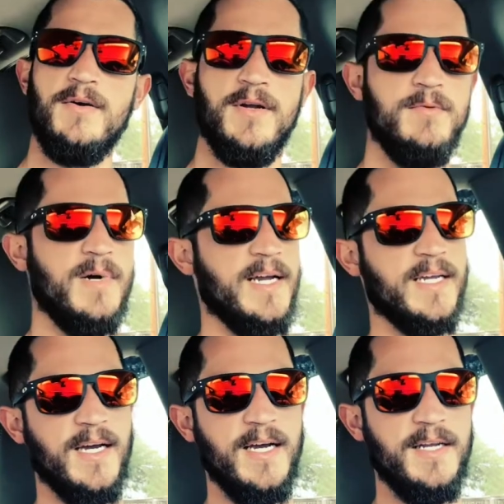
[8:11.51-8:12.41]
Oh my
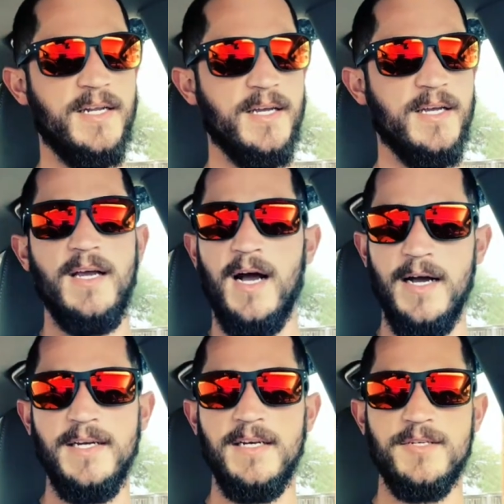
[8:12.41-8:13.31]
God, I
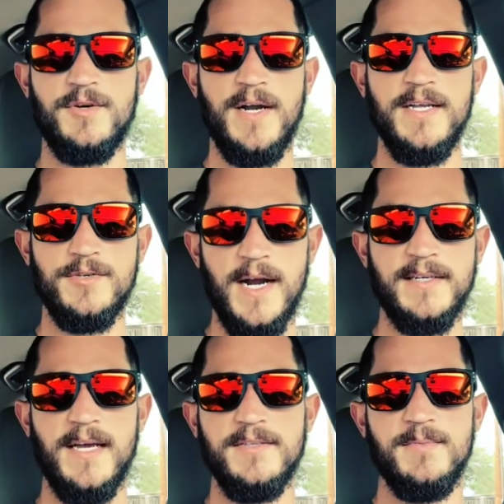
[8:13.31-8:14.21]
need to try and track
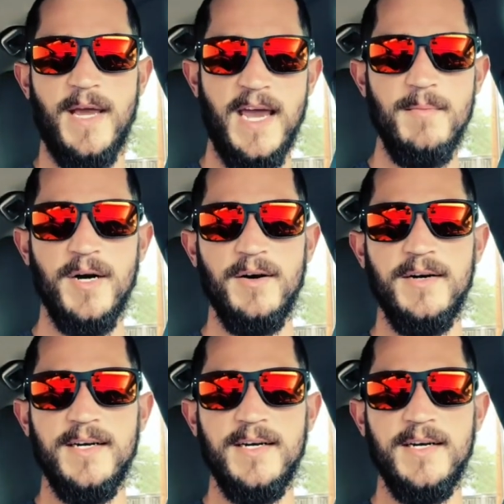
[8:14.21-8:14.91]
down some ammo.